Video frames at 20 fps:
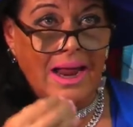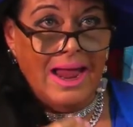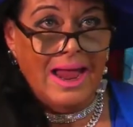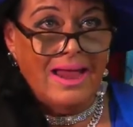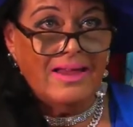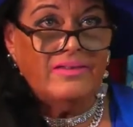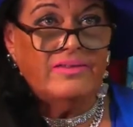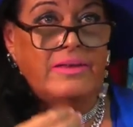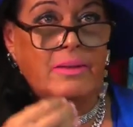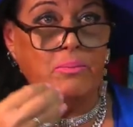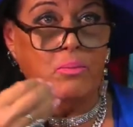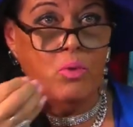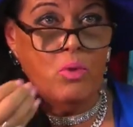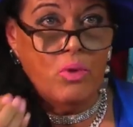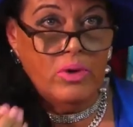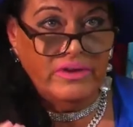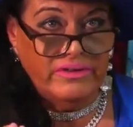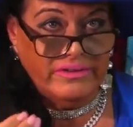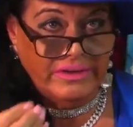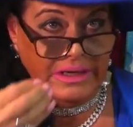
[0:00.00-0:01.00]
has the
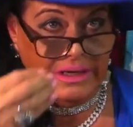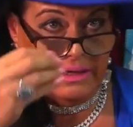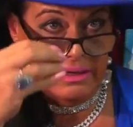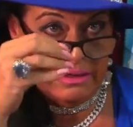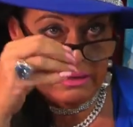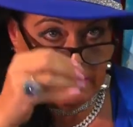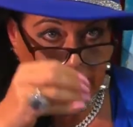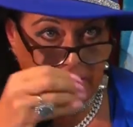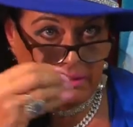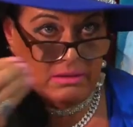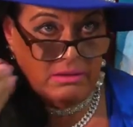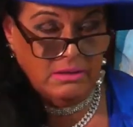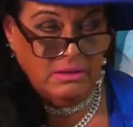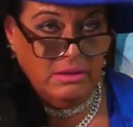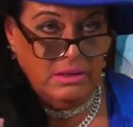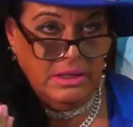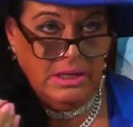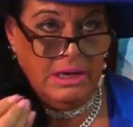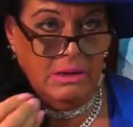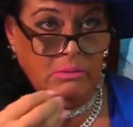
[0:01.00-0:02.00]
poisoning,
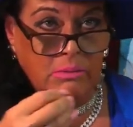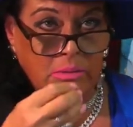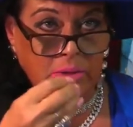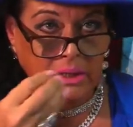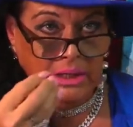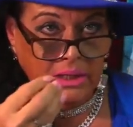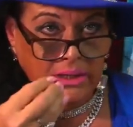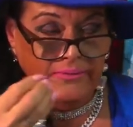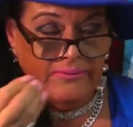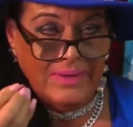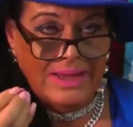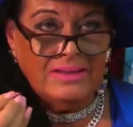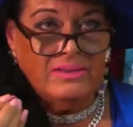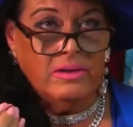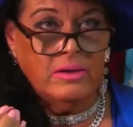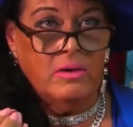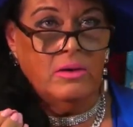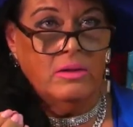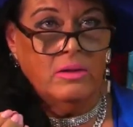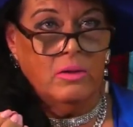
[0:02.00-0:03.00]
you know,
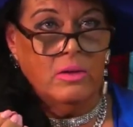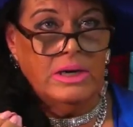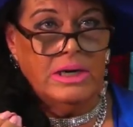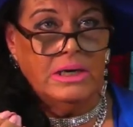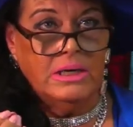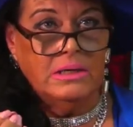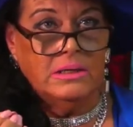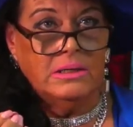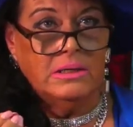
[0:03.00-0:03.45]
fentanyl on it.